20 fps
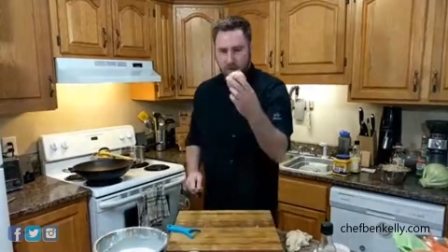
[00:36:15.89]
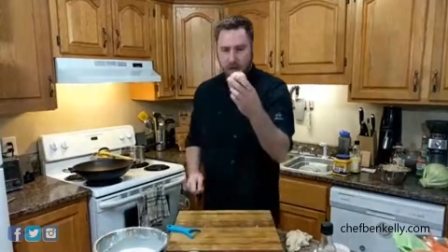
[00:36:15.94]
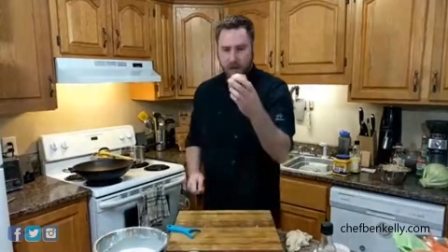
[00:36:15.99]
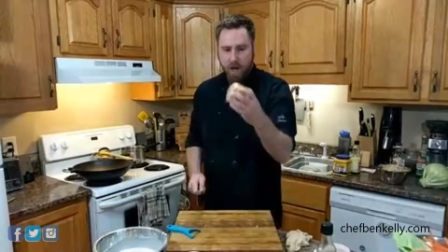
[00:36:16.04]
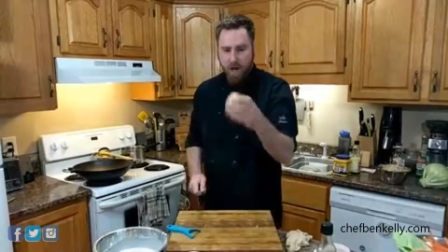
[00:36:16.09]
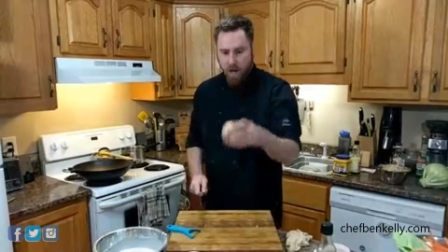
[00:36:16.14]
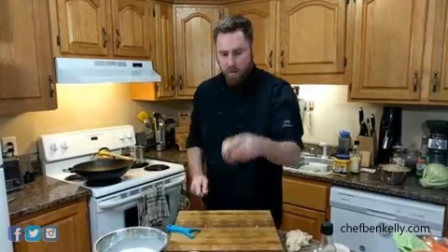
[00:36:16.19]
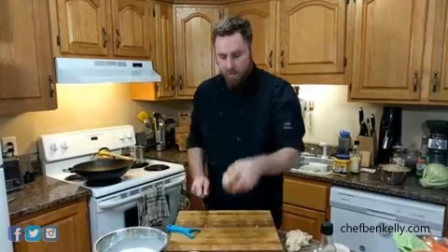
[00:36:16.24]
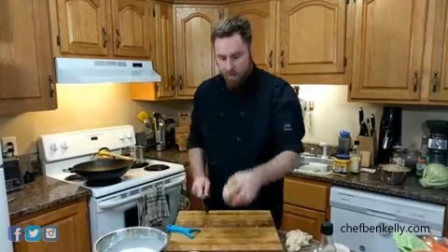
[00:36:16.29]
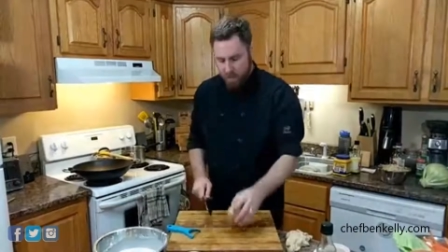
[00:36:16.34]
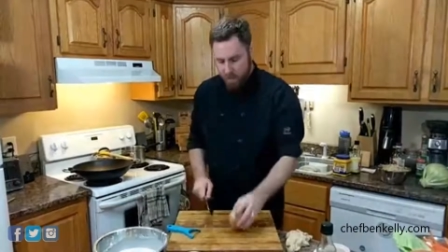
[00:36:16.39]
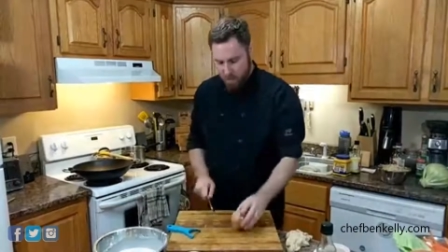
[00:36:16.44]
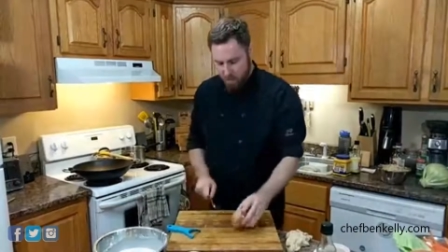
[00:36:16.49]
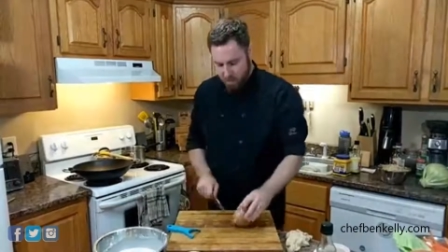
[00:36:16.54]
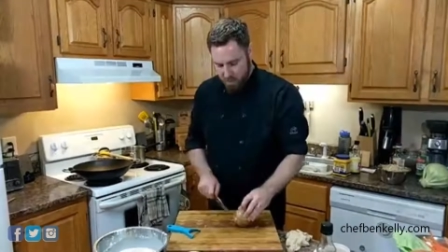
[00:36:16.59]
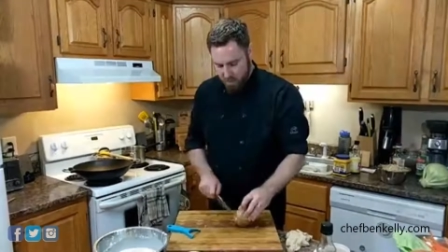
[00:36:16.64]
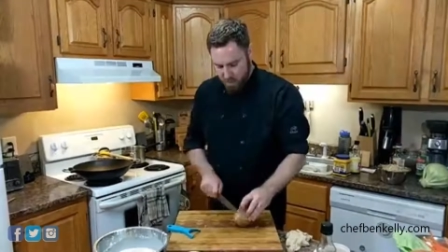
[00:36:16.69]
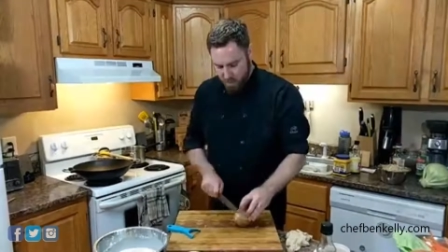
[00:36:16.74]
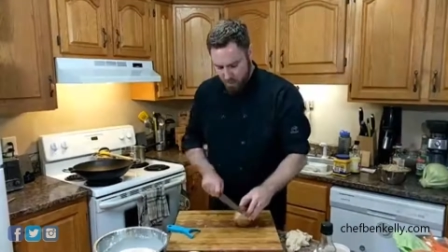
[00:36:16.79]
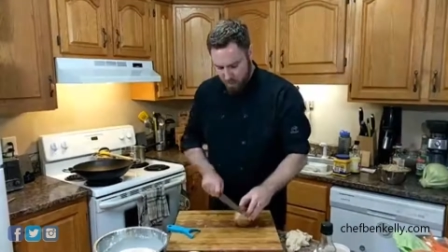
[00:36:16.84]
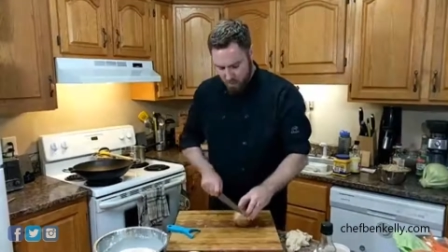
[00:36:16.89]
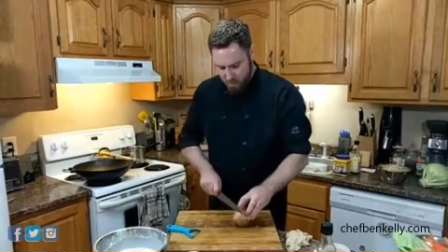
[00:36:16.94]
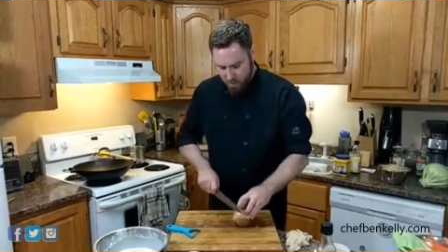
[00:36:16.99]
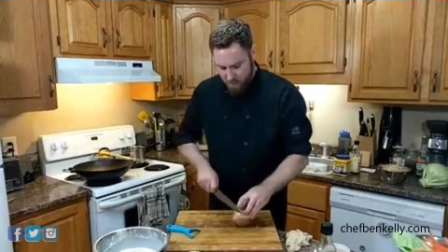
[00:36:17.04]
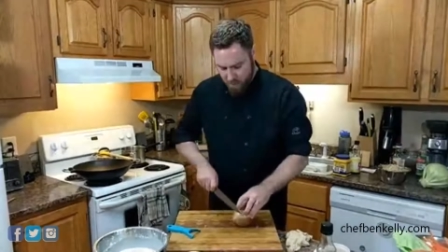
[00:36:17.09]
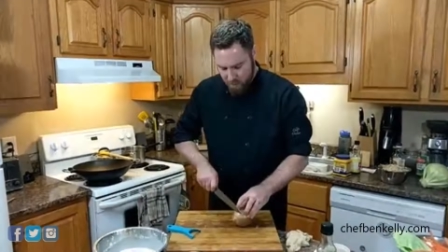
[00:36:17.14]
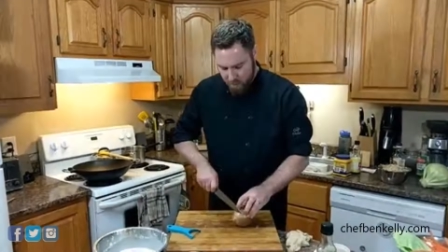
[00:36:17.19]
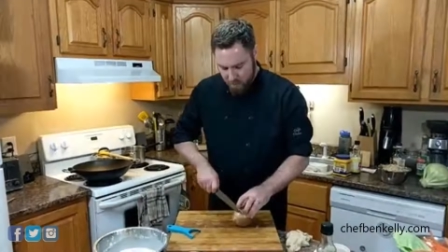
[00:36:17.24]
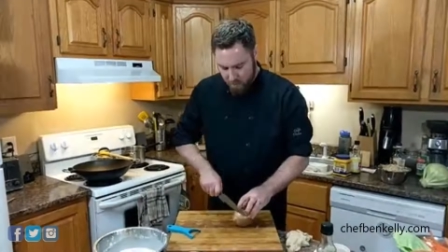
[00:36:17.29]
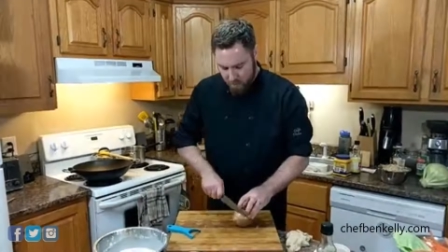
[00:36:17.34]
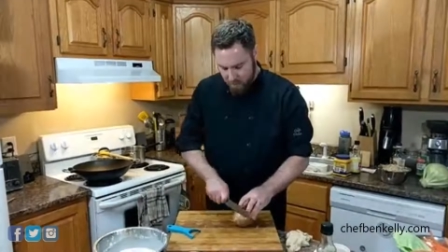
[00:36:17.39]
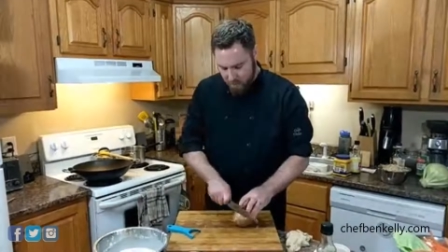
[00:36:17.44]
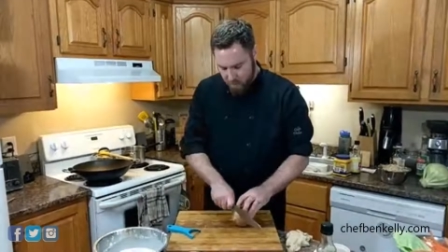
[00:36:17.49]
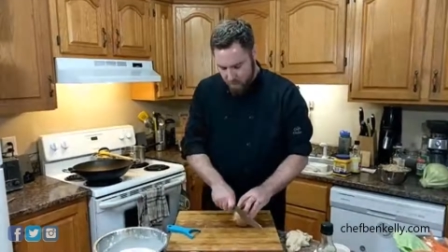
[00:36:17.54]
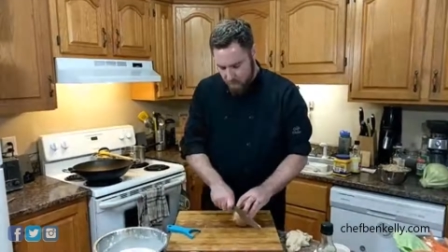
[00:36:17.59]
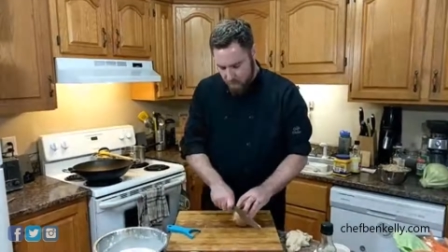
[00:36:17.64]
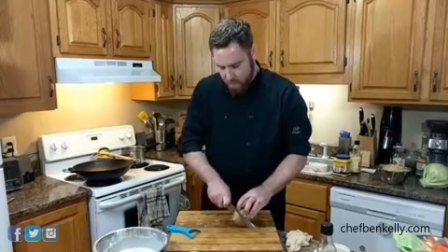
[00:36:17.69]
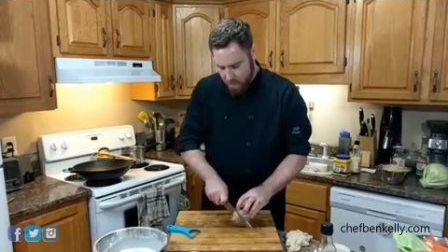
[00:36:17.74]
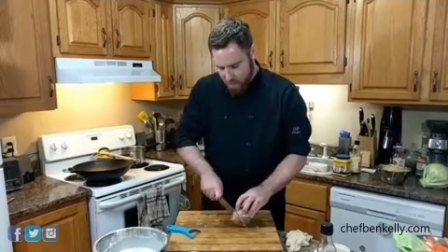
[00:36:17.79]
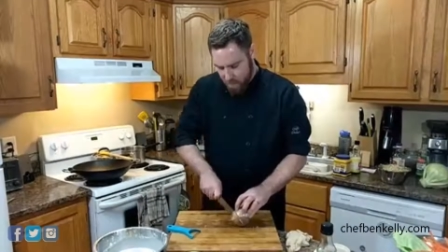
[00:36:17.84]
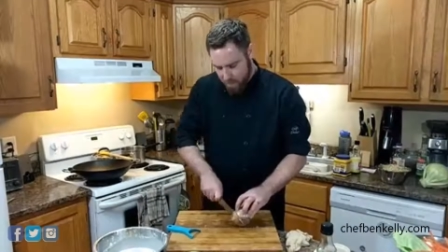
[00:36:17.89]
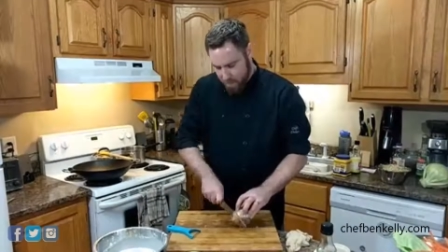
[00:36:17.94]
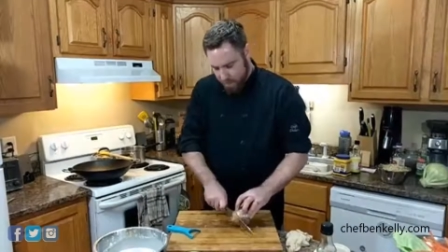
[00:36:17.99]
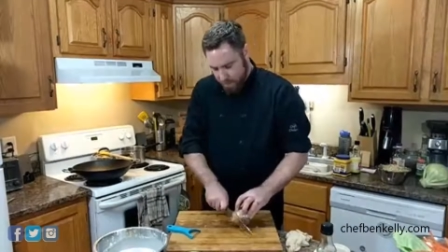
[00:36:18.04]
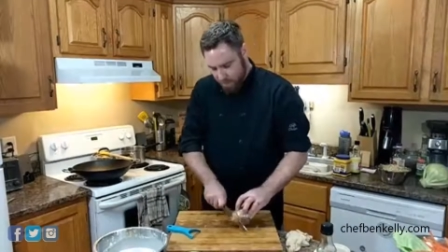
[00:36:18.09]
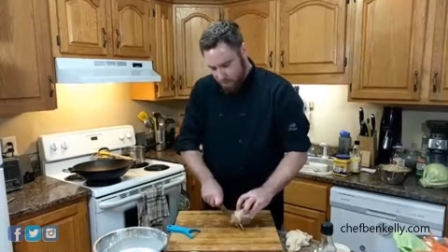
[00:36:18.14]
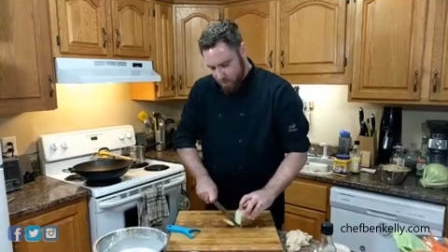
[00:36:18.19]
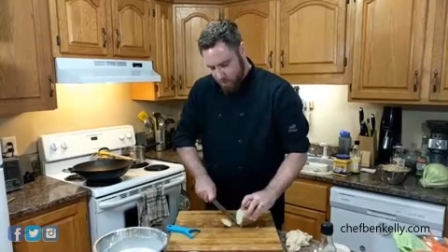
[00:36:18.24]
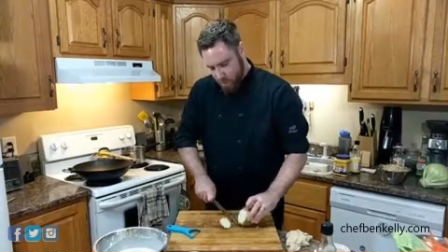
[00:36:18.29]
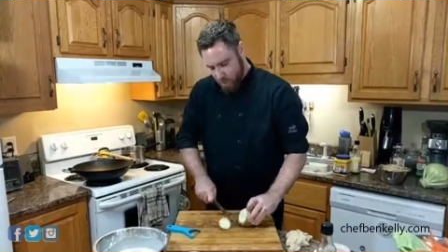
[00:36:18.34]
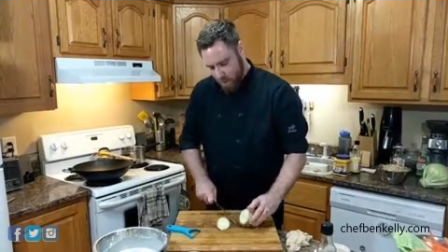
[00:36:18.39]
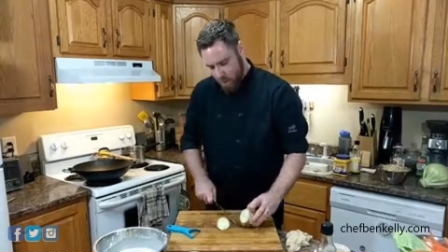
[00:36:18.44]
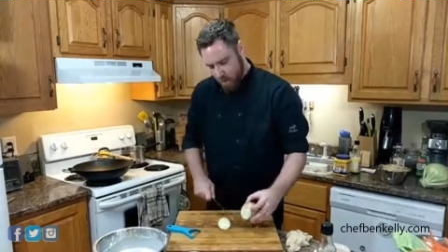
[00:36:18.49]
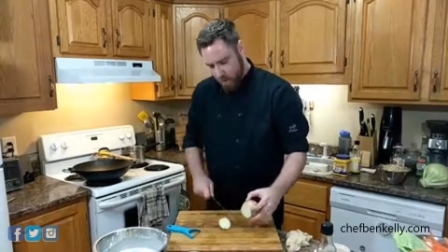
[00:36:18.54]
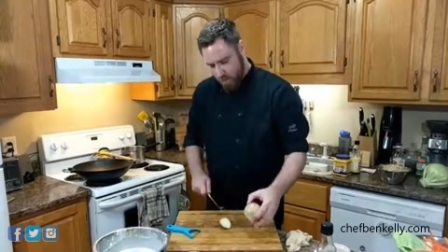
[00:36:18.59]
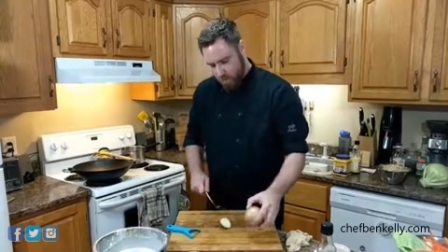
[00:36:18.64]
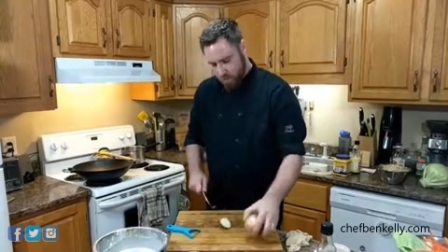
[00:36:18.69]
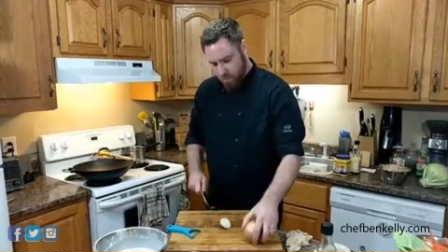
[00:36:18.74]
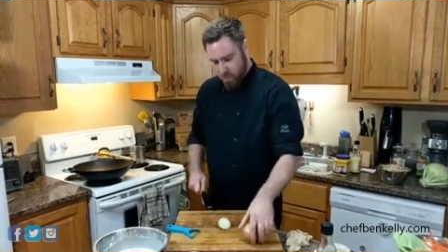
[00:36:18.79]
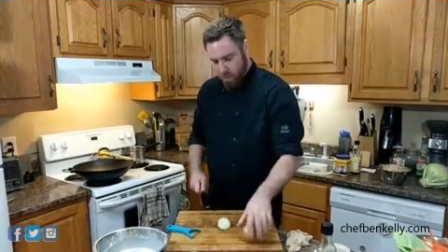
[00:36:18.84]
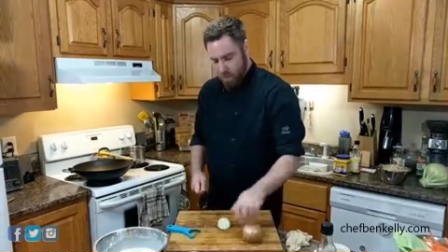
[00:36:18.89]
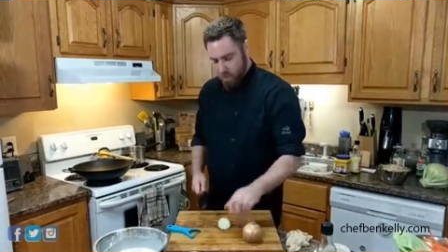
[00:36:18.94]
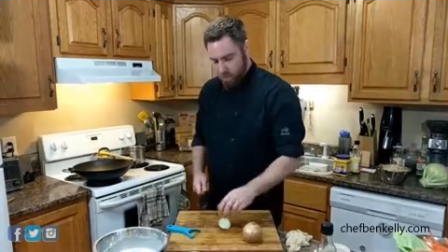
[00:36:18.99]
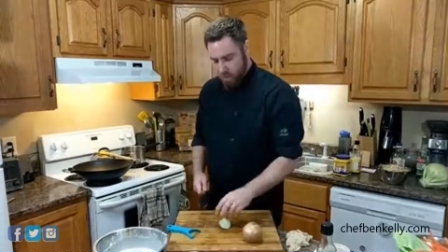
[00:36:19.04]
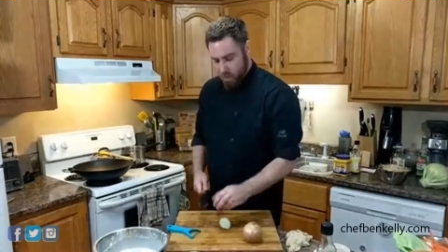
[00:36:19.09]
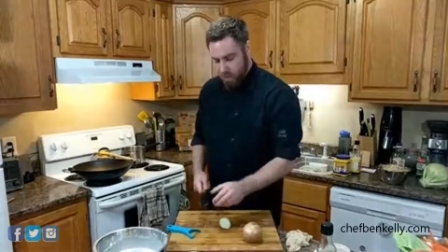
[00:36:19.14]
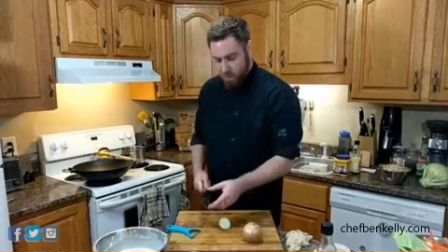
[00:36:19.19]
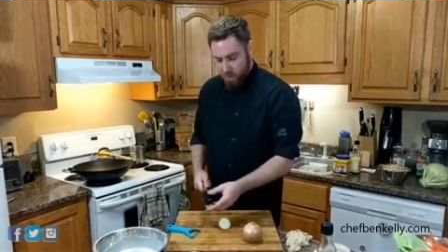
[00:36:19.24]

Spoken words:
So again, I'm not going to use this whole thing because